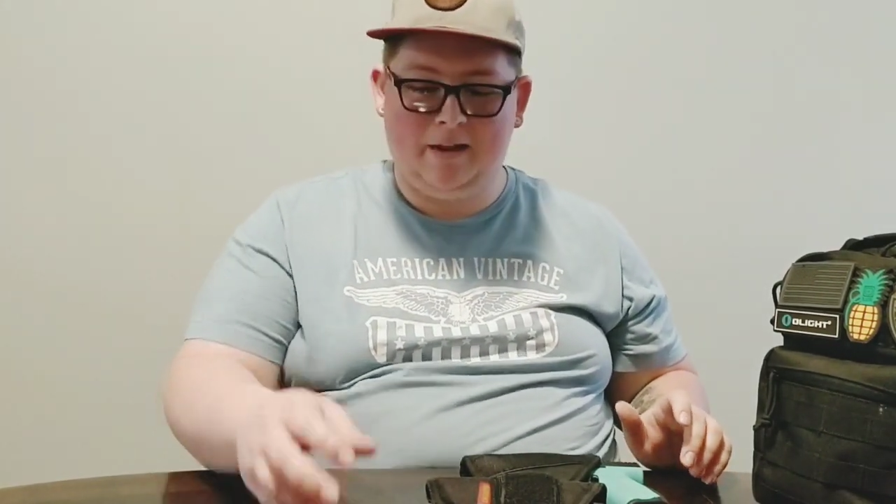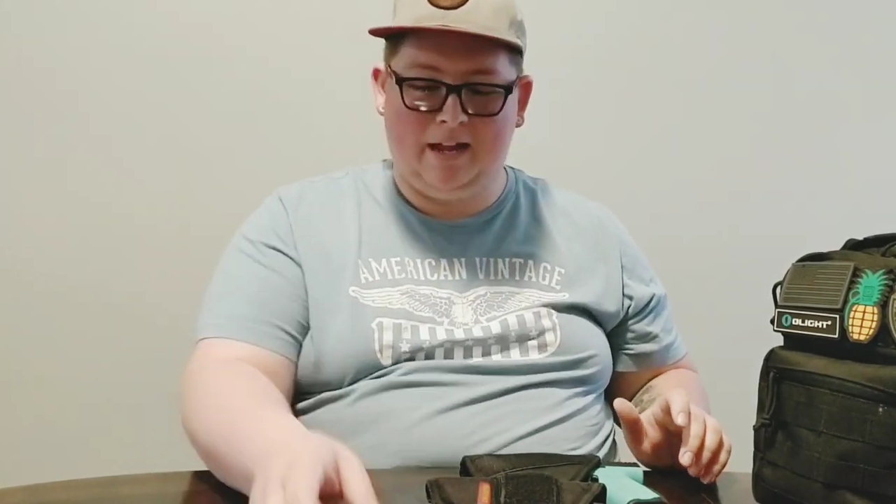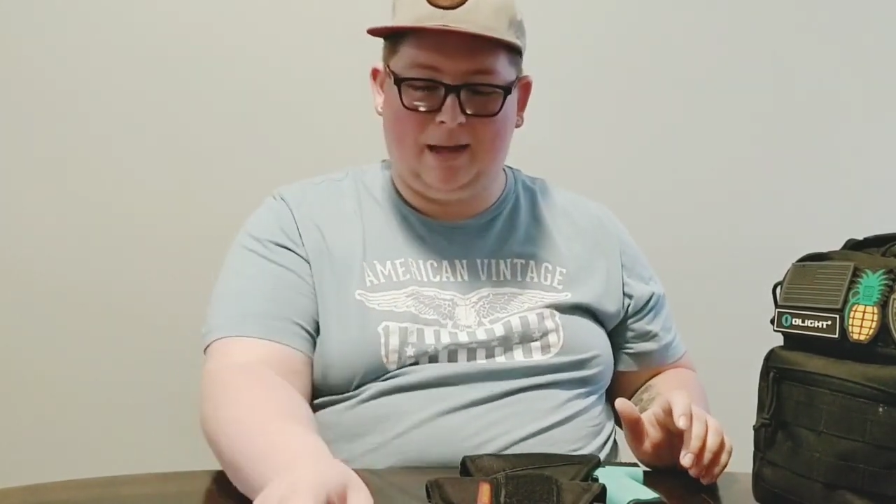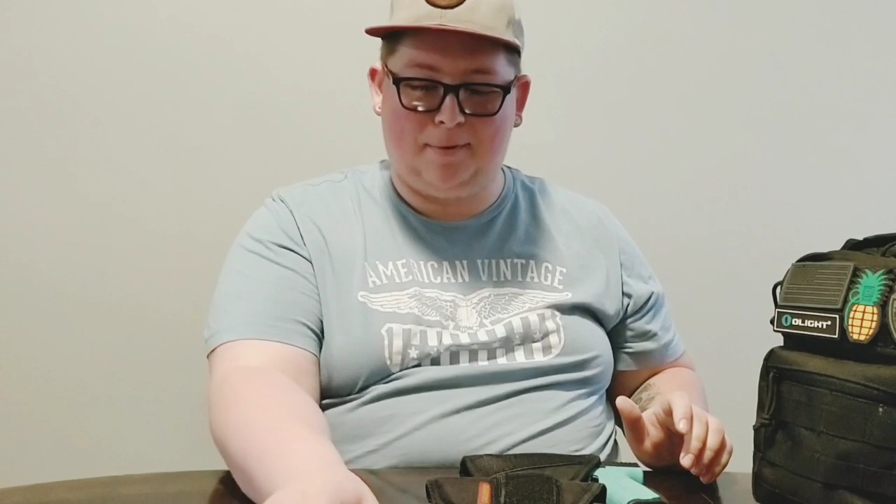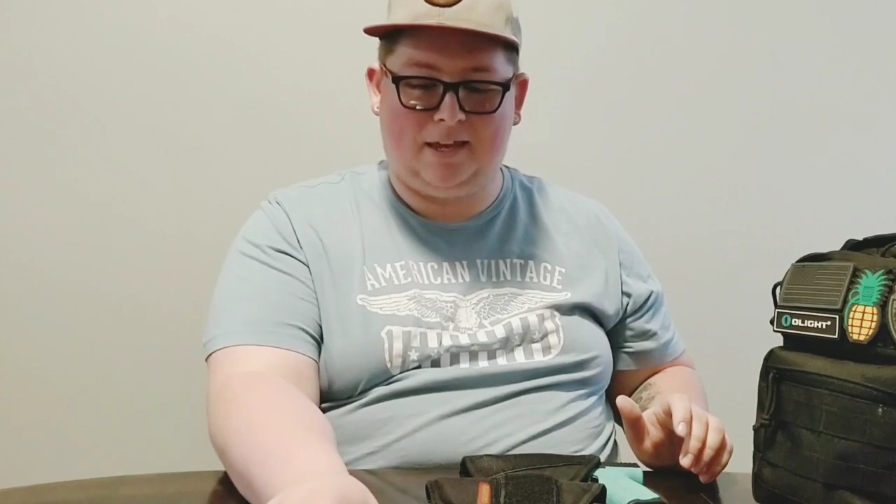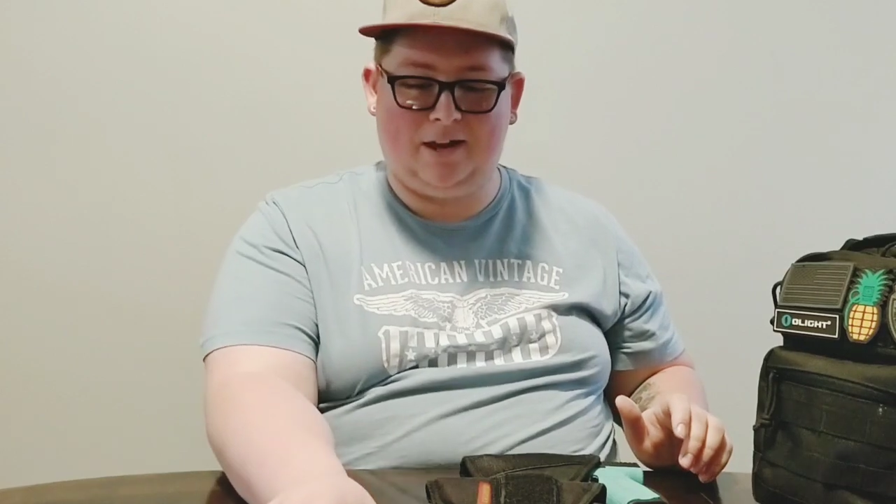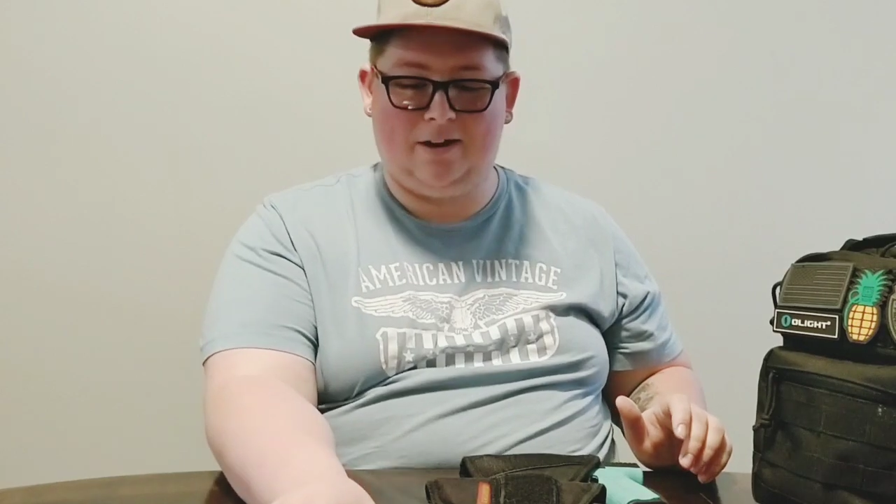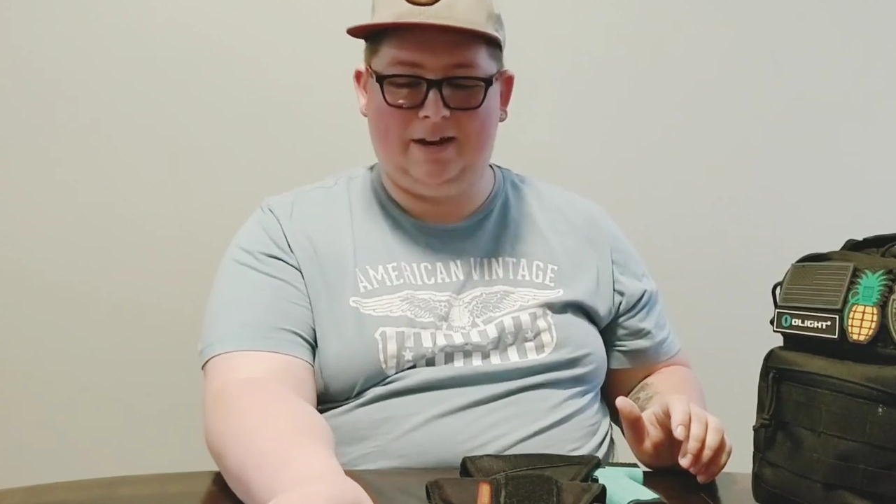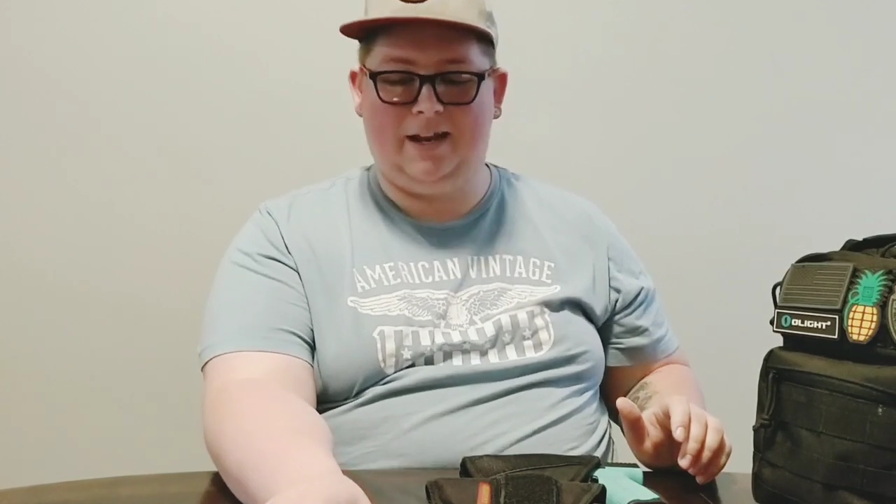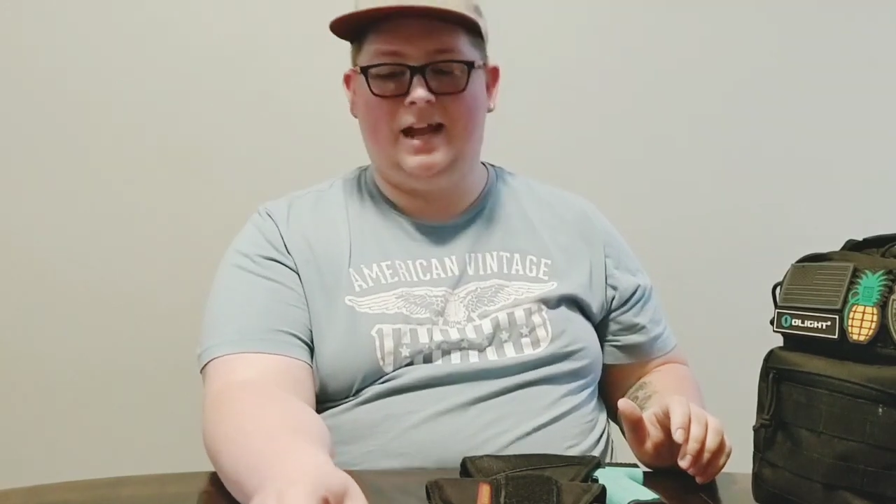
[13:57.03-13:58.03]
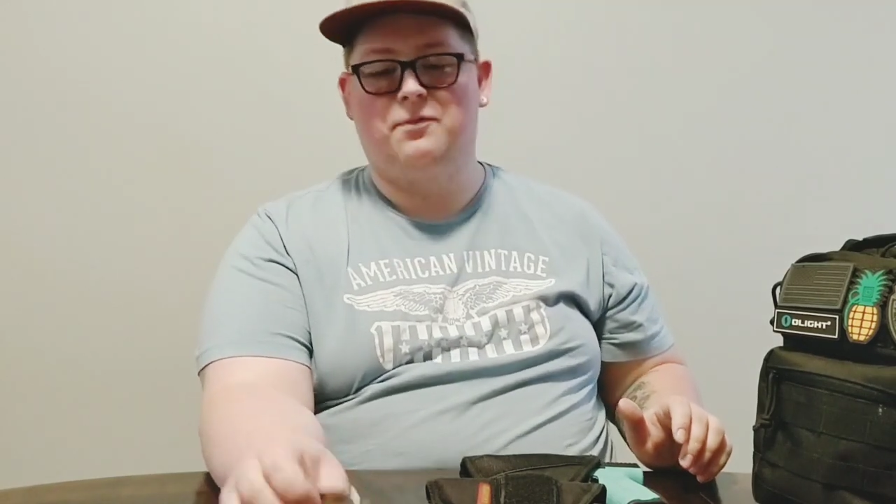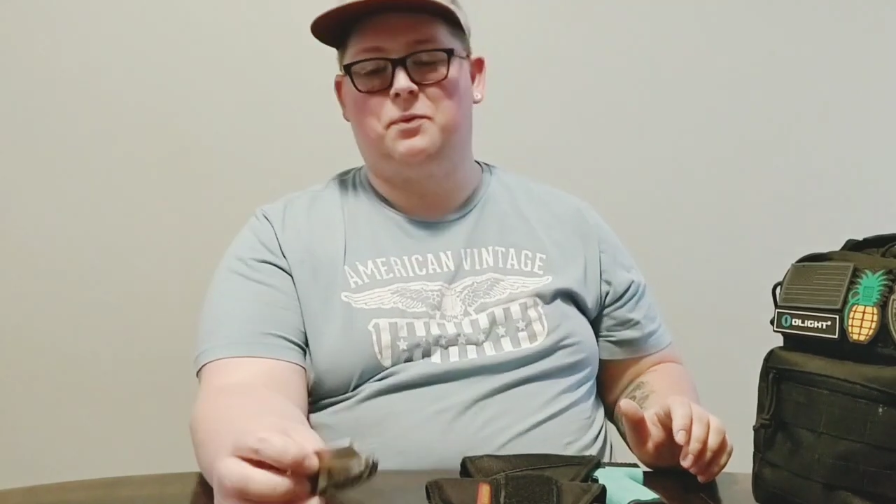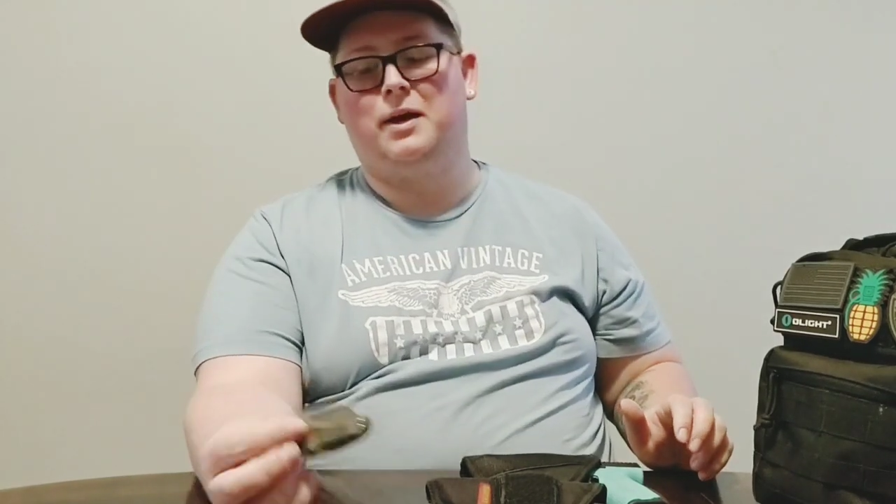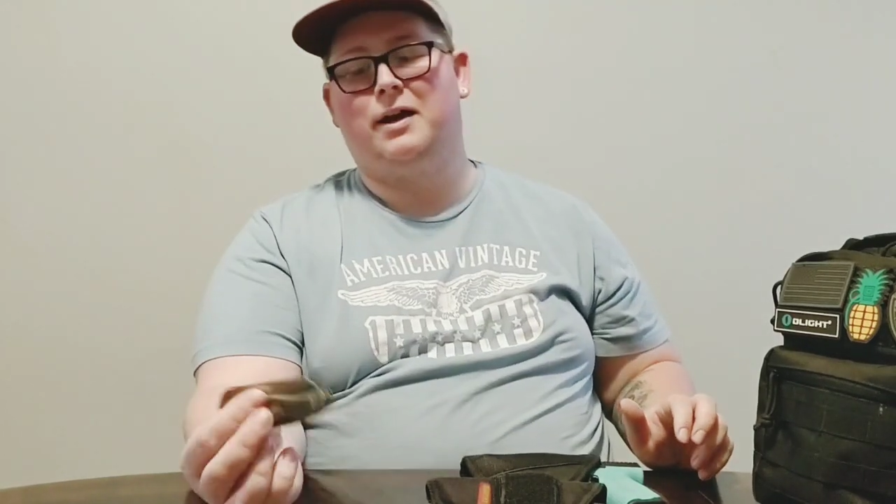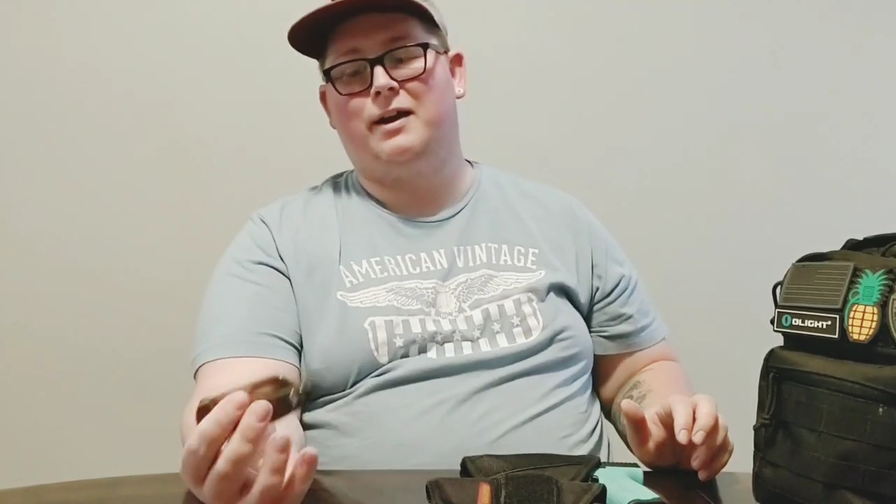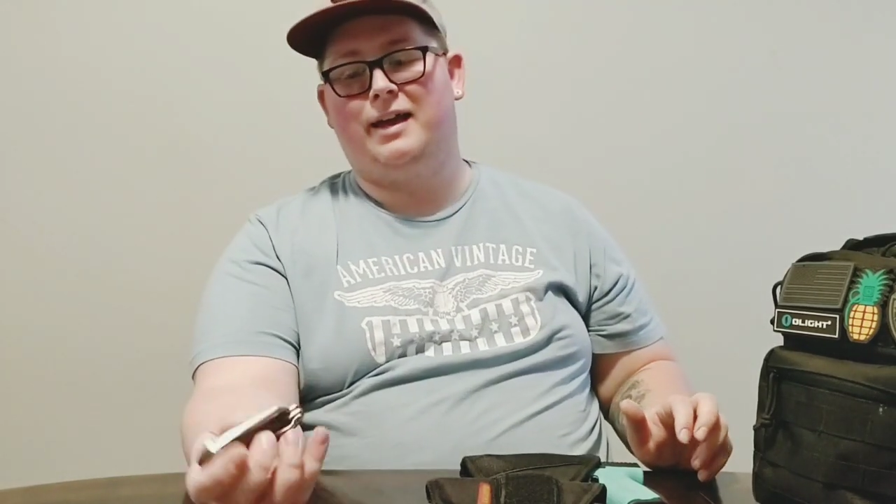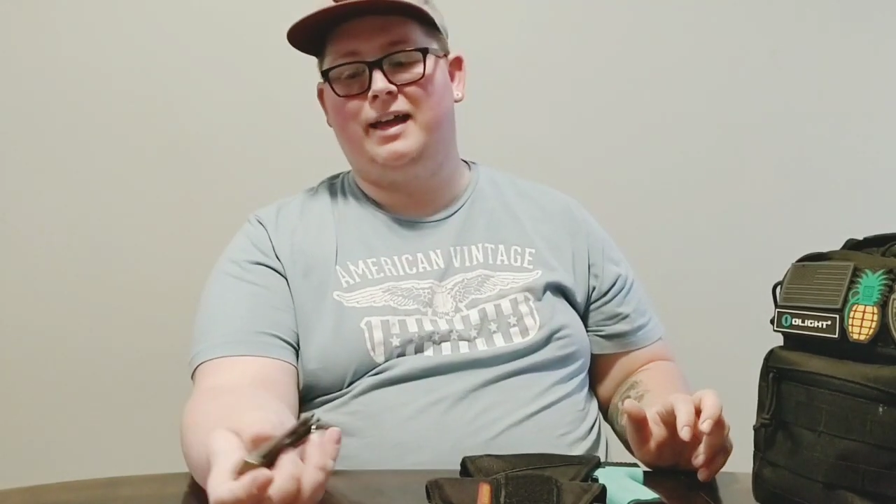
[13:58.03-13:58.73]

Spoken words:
and I've been carrying it everywhere,